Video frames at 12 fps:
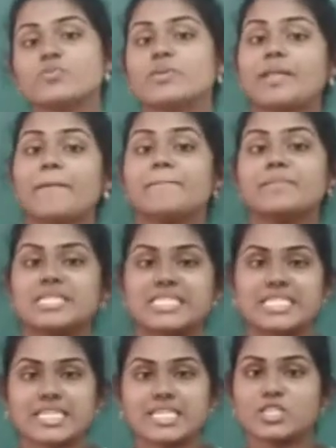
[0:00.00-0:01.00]
with a
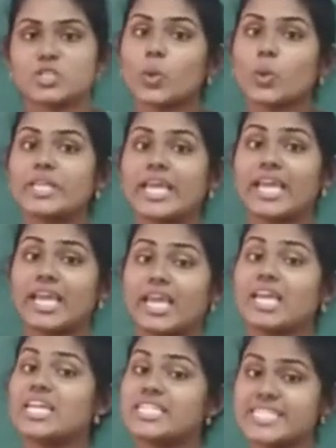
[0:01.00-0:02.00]
mystery. So they
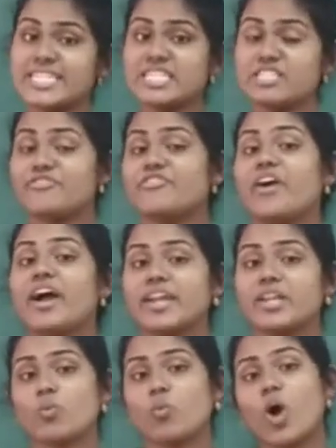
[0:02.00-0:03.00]
didn't
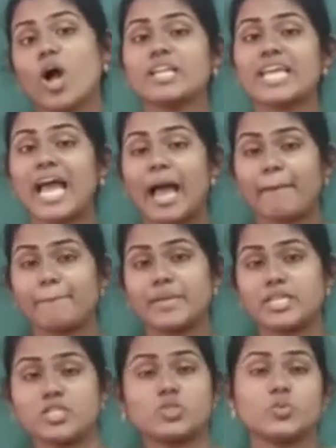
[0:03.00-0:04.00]
find what
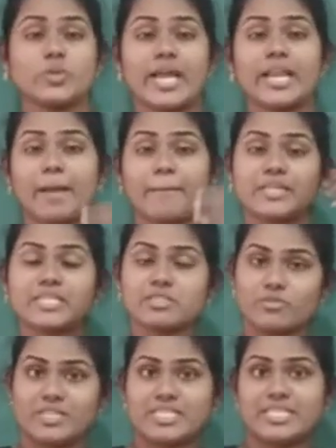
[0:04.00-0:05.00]
happened to Harappan
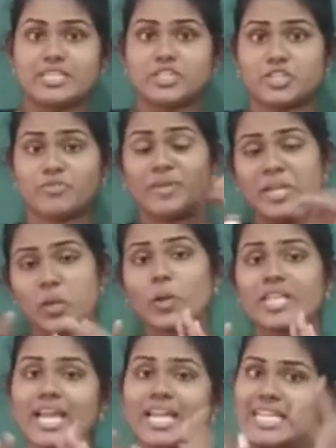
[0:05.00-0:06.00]
civilization. We know
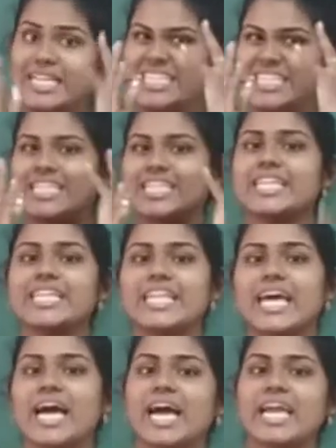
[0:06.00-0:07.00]
that it
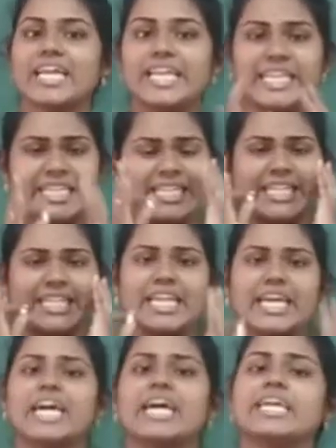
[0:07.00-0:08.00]

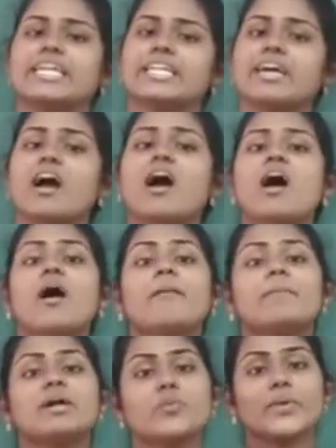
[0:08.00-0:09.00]
declined,
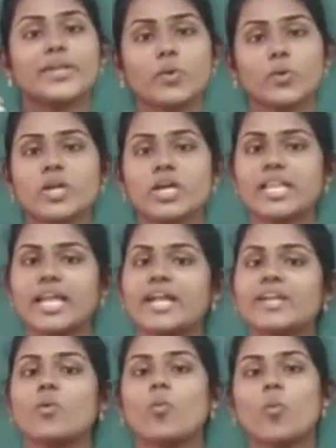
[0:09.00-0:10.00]
but we don't know
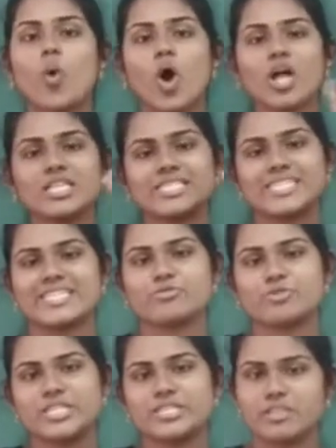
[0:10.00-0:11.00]
that what's the
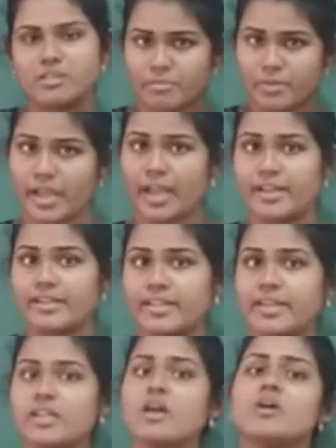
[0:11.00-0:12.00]
reason behind
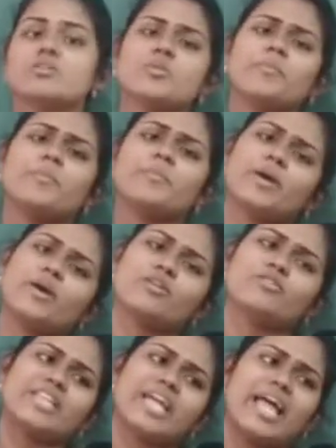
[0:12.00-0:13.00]
that. So
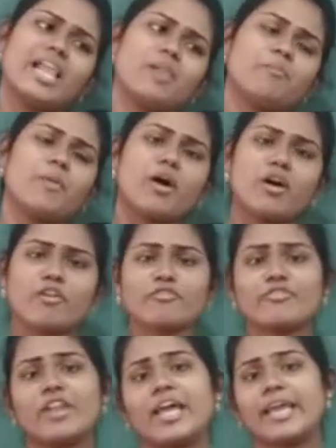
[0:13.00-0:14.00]
because with the help
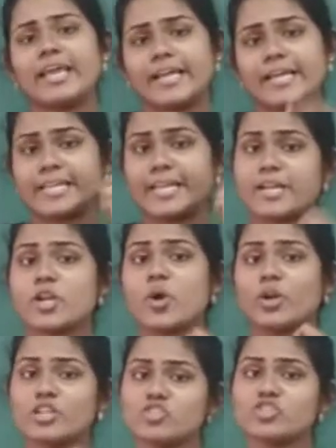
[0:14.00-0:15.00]
of like
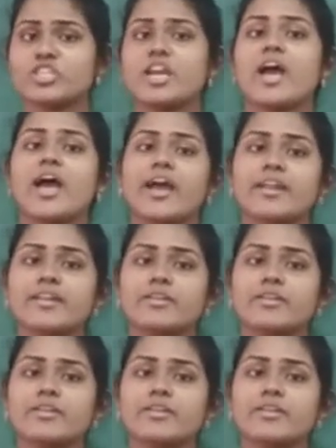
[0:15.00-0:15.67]
technology and